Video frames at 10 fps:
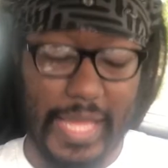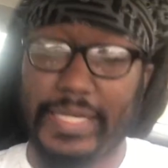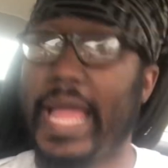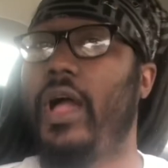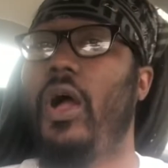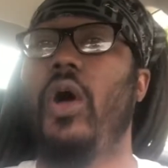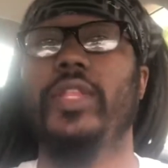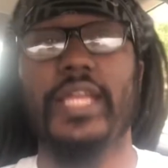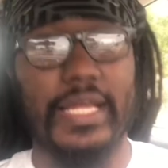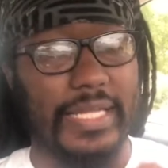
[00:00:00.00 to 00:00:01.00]
Not
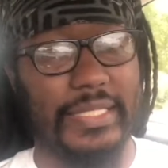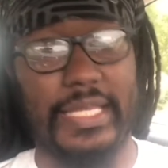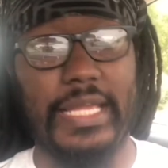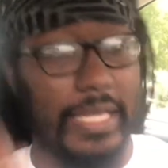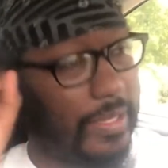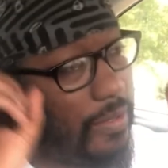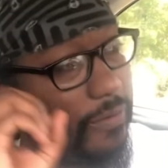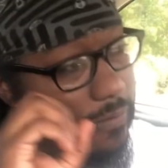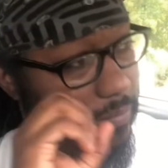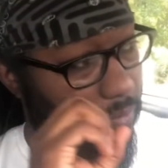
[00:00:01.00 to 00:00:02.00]
only does he
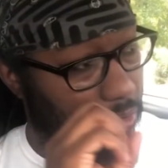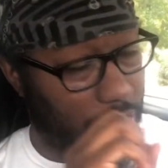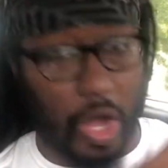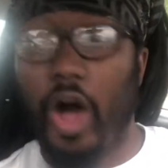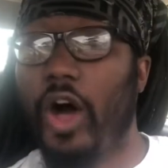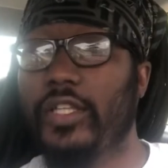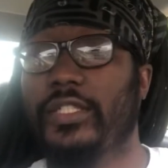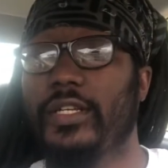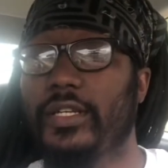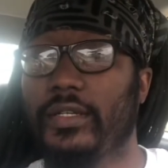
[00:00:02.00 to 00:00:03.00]

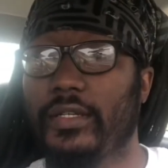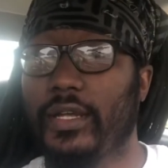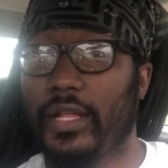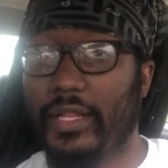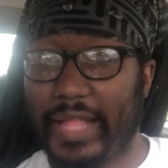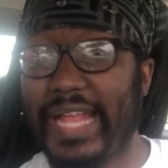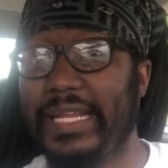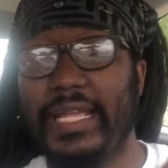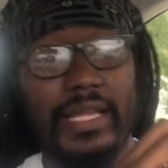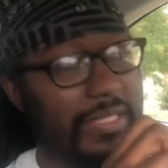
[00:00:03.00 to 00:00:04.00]
cause
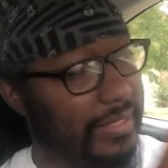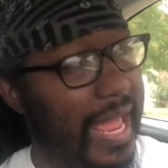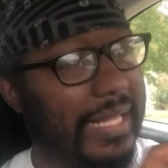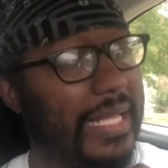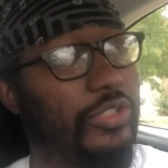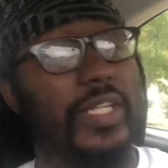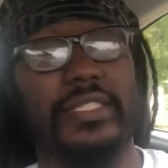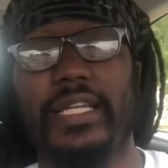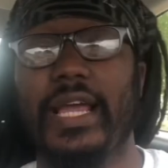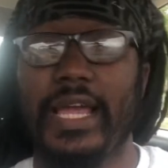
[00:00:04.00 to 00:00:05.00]
lightning, static
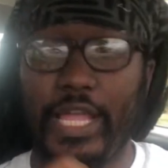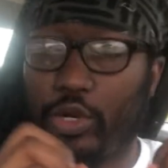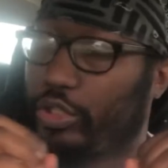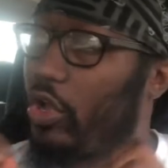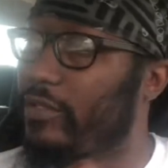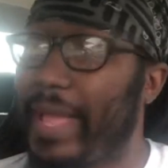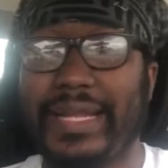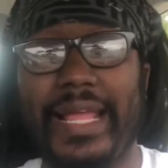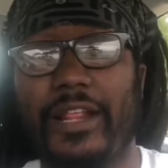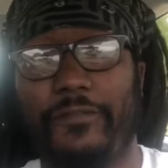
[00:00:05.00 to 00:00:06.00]
electricity, he controls
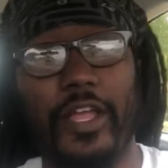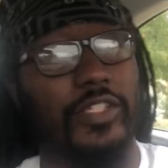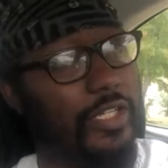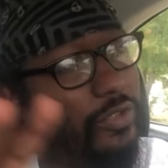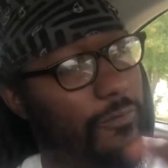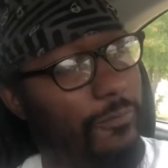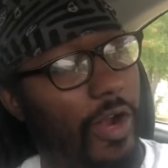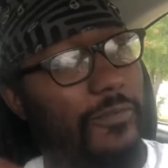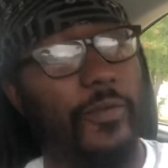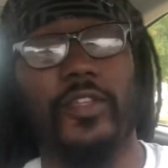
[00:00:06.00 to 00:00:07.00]
magnetic fields, he can do
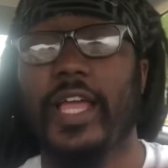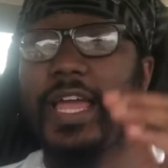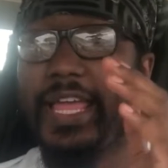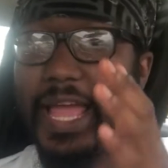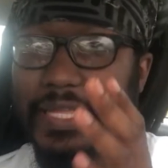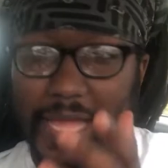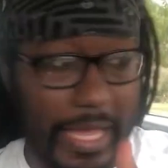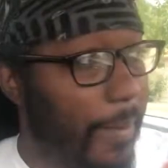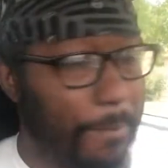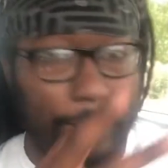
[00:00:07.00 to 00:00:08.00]
force fields, he had
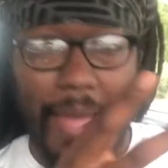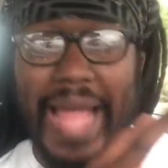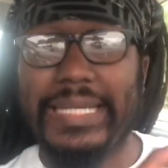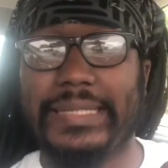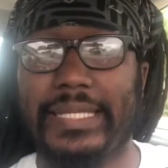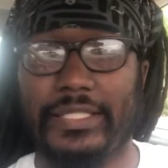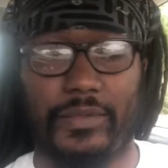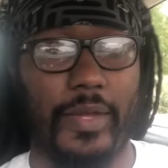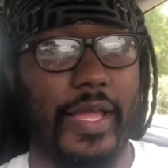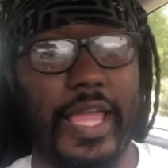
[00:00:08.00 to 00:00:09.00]

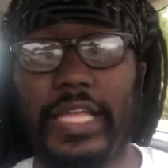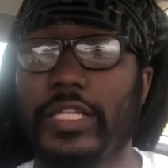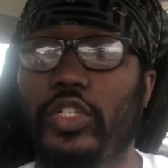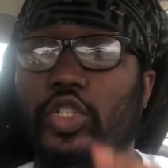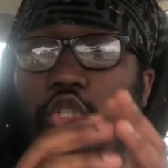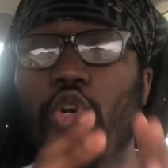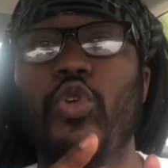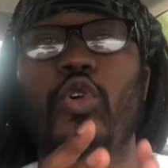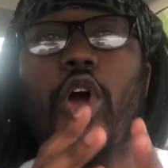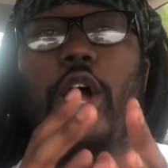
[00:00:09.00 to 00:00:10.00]
magnetism, he can
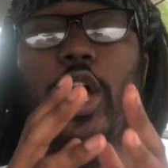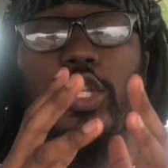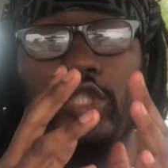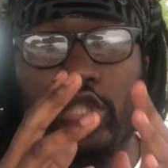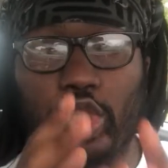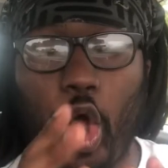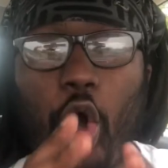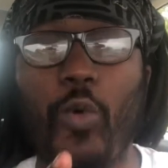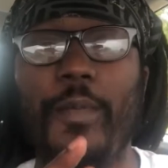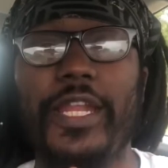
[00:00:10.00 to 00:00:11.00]
do
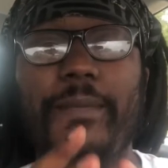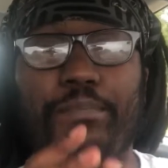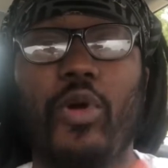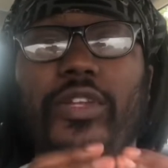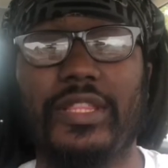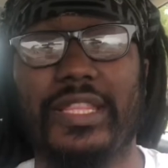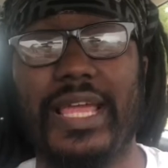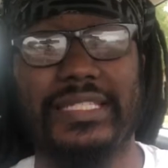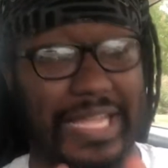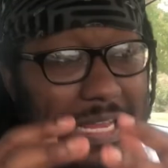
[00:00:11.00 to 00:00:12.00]
so many broken
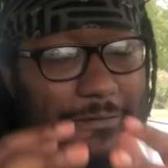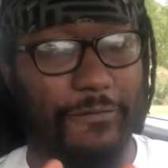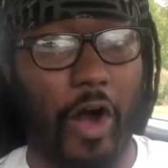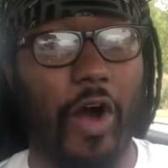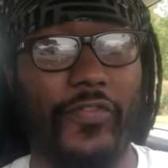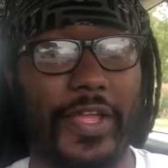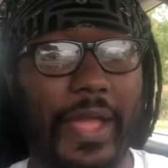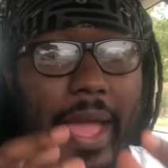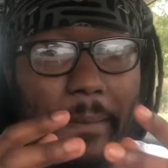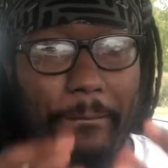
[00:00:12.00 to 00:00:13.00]
things involving
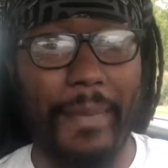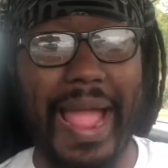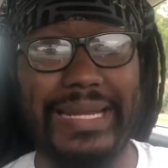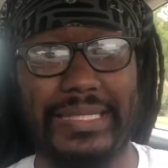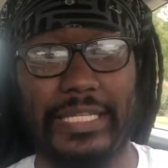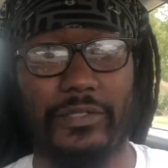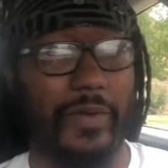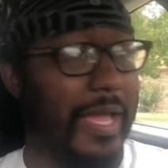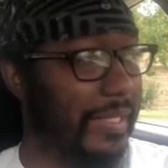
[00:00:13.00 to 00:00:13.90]
magnetism.